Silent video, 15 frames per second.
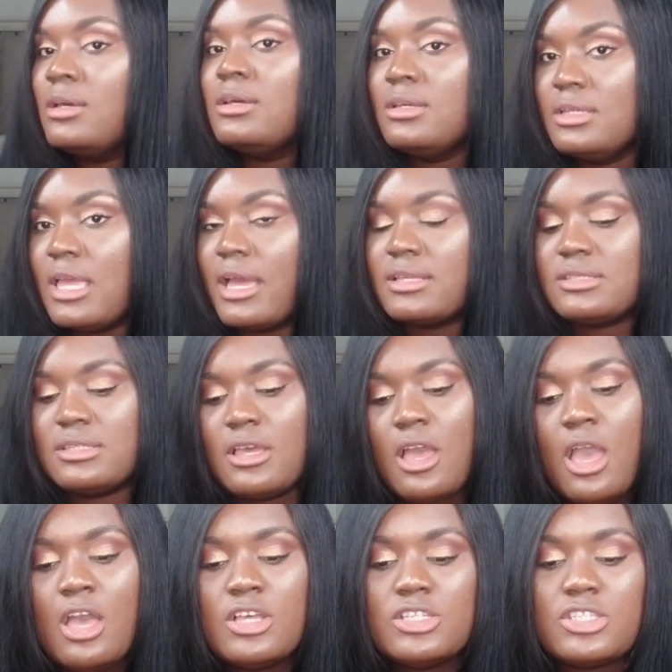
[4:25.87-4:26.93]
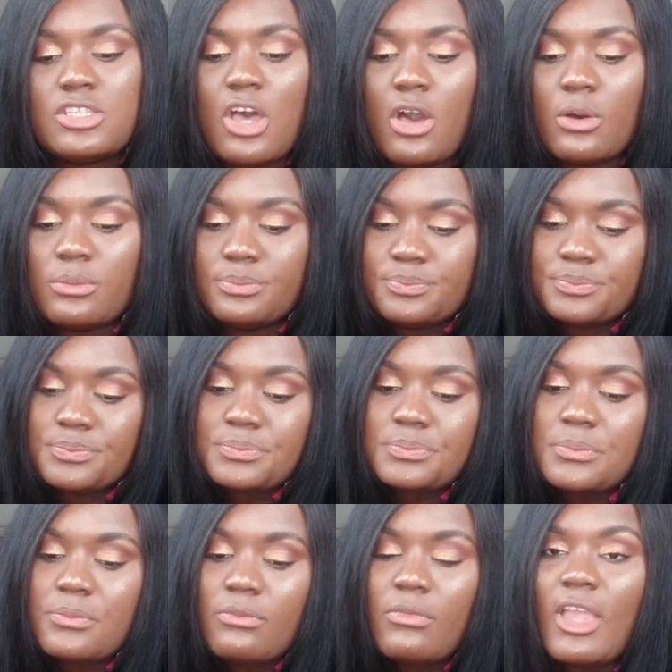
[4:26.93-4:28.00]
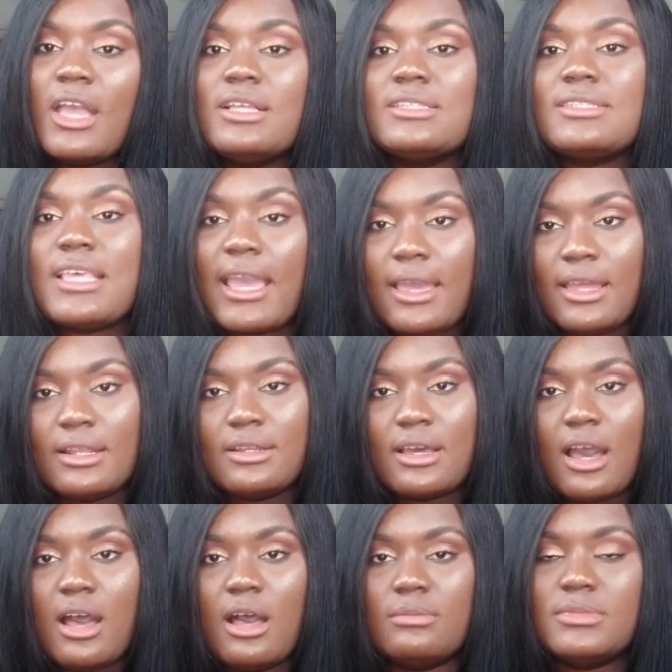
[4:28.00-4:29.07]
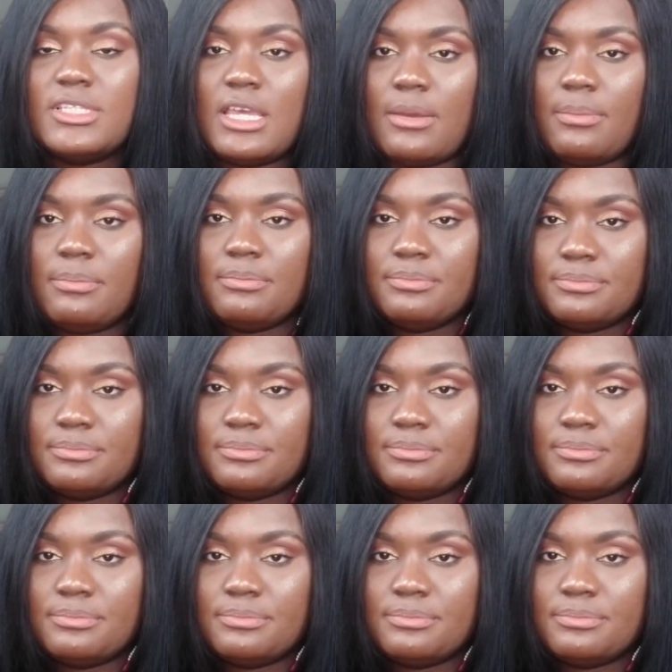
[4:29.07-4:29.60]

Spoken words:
yes. So second tip,